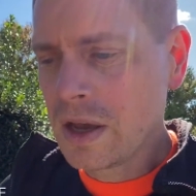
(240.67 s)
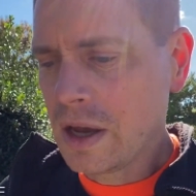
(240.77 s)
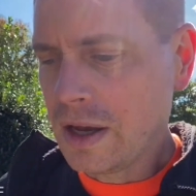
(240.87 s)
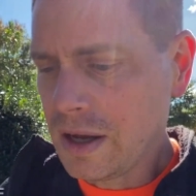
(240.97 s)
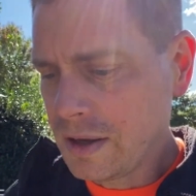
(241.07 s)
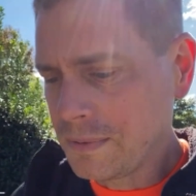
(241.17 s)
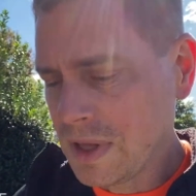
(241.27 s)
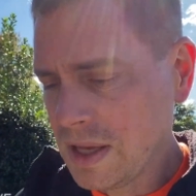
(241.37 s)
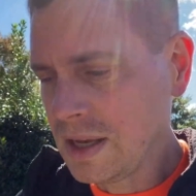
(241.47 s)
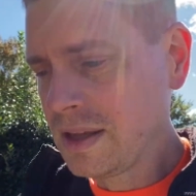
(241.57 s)

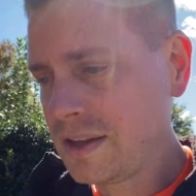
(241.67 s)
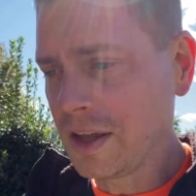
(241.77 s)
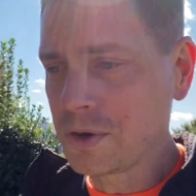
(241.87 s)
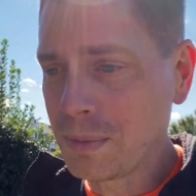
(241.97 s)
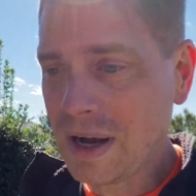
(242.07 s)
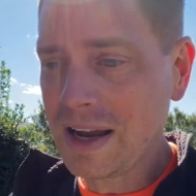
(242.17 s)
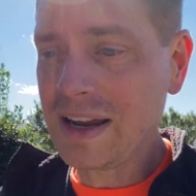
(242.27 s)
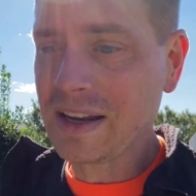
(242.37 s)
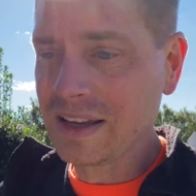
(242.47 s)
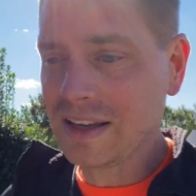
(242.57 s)
The other
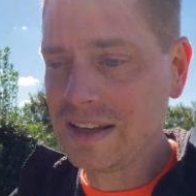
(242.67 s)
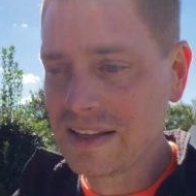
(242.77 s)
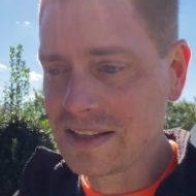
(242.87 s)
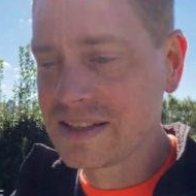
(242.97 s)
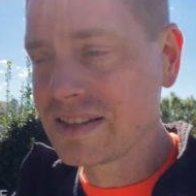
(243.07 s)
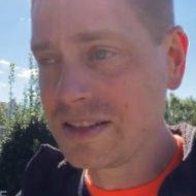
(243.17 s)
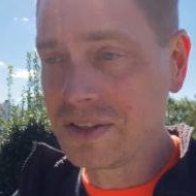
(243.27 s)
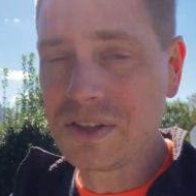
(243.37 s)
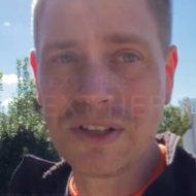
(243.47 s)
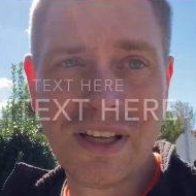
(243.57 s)
bike is
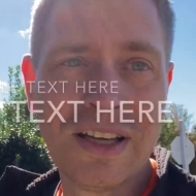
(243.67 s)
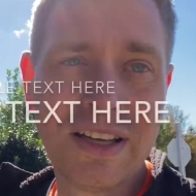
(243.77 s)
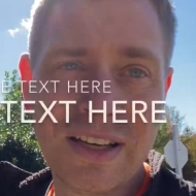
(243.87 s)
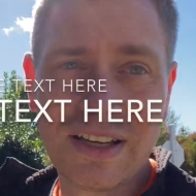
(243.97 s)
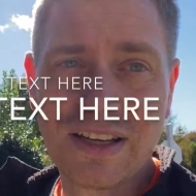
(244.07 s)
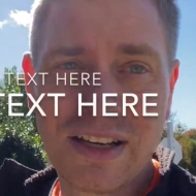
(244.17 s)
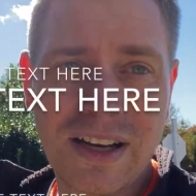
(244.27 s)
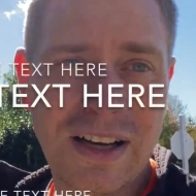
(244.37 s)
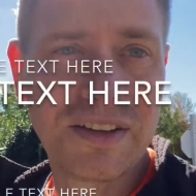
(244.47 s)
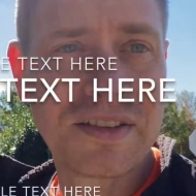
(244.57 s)
still
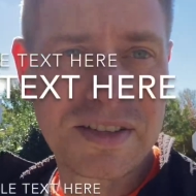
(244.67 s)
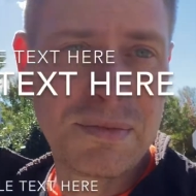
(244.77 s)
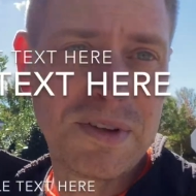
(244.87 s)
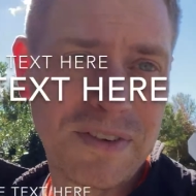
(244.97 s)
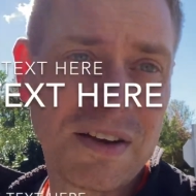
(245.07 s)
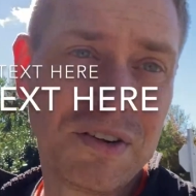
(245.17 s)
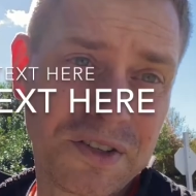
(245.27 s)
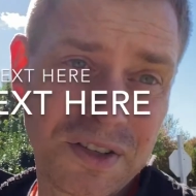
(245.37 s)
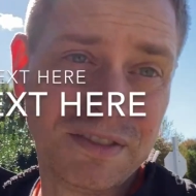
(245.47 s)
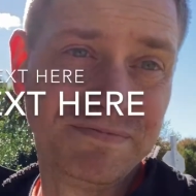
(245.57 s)
the
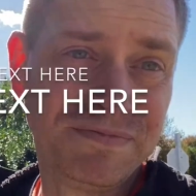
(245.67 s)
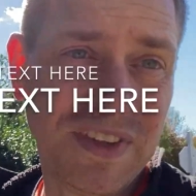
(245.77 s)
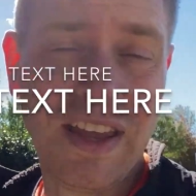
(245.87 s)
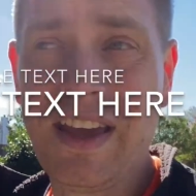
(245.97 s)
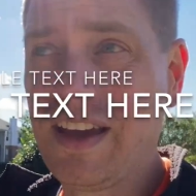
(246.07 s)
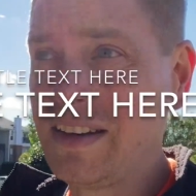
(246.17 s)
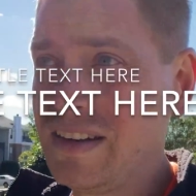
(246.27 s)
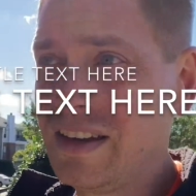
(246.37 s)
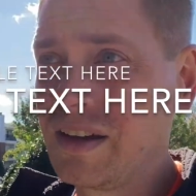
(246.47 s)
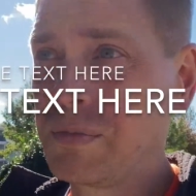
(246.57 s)
CB500,
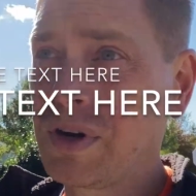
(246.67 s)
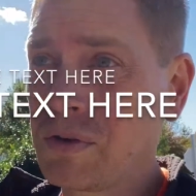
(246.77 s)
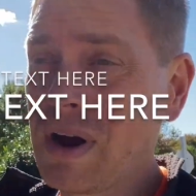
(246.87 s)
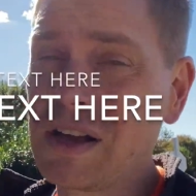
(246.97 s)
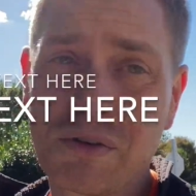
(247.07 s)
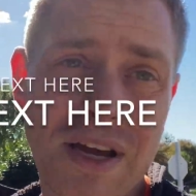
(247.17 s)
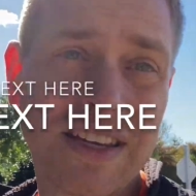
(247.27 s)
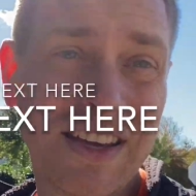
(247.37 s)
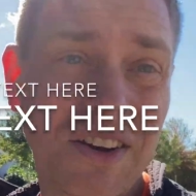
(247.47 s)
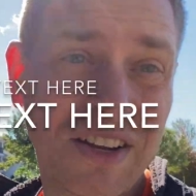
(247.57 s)
and putting a rally raid
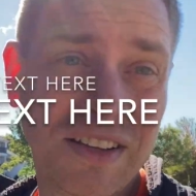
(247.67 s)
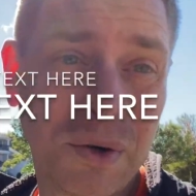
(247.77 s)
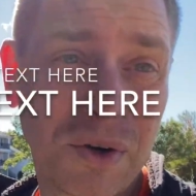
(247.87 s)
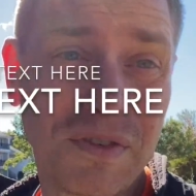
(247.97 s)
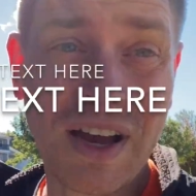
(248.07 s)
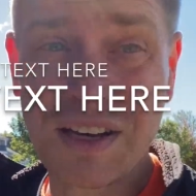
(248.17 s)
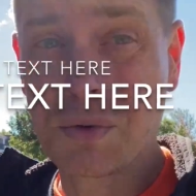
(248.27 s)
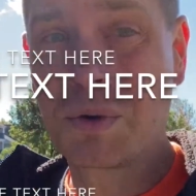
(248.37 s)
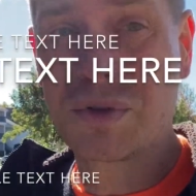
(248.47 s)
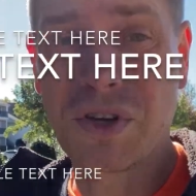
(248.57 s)
kit on it or finding
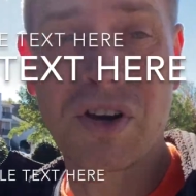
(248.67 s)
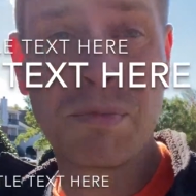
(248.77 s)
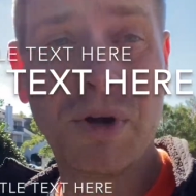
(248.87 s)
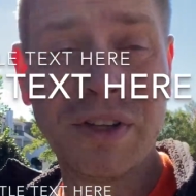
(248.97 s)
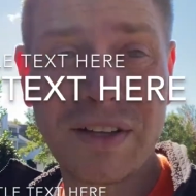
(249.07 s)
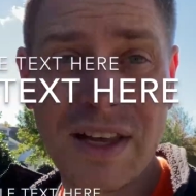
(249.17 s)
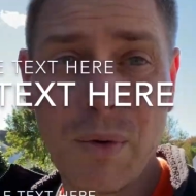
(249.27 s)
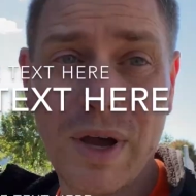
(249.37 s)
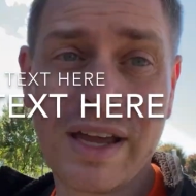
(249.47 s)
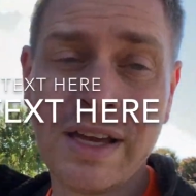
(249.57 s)
one that's already built out that
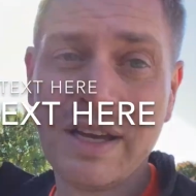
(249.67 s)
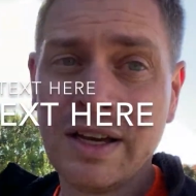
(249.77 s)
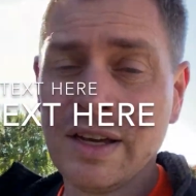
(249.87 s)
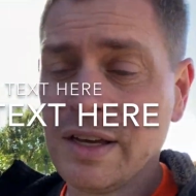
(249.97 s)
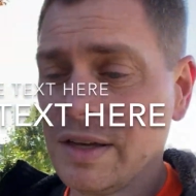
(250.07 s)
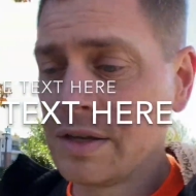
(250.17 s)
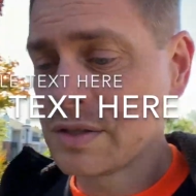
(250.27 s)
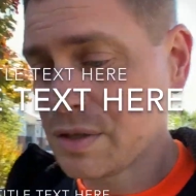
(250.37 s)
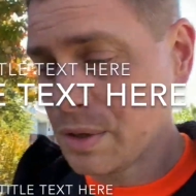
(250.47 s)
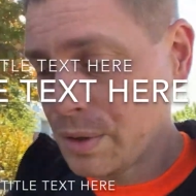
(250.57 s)
way.
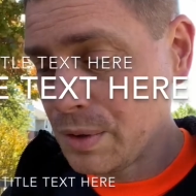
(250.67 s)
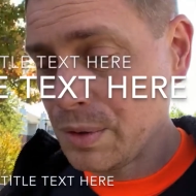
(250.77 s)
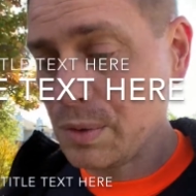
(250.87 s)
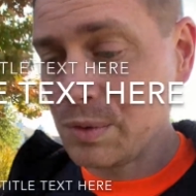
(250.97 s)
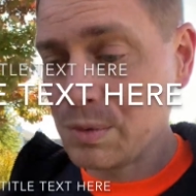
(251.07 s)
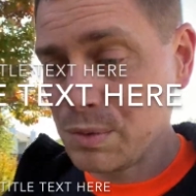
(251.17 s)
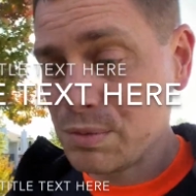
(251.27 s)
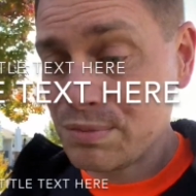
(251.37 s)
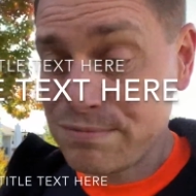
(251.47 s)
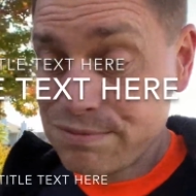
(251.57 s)
So
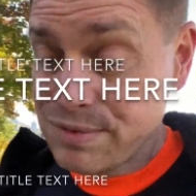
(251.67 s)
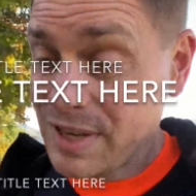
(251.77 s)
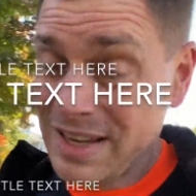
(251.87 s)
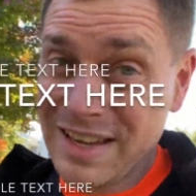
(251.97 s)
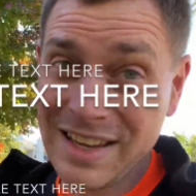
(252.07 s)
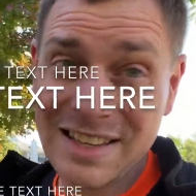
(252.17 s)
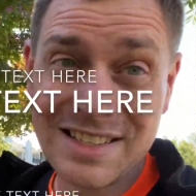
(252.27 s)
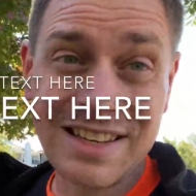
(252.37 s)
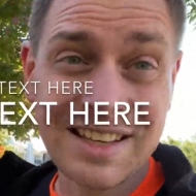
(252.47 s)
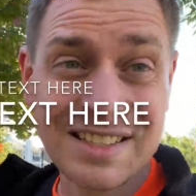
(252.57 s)
I guess
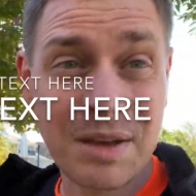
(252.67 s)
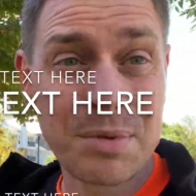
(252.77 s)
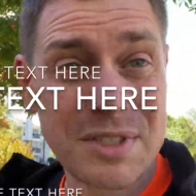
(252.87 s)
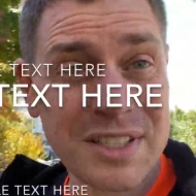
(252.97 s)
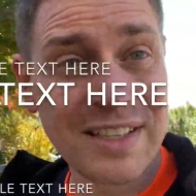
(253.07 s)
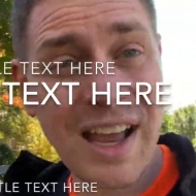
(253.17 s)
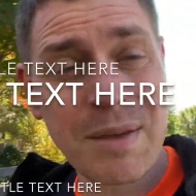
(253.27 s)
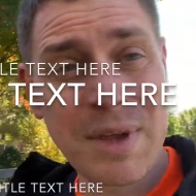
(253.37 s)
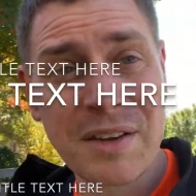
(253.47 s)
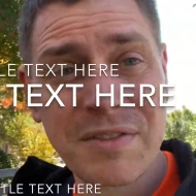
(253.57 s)
the next step is just
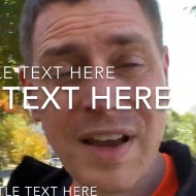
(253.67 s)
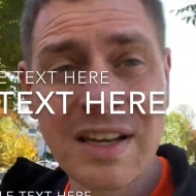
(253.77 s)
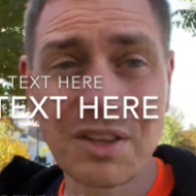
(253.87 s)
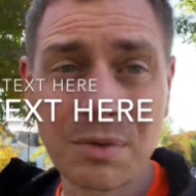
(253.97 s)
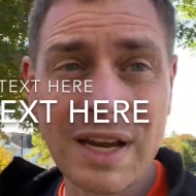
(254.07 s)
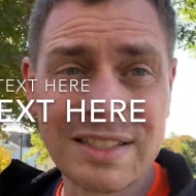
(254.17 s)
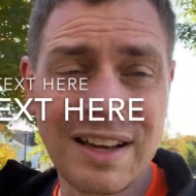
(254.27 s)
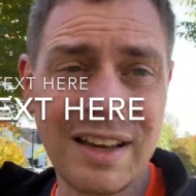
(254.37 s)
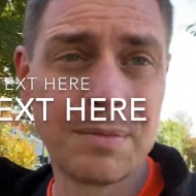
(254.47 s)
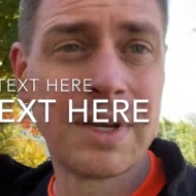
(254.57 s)
timing and finding the right time.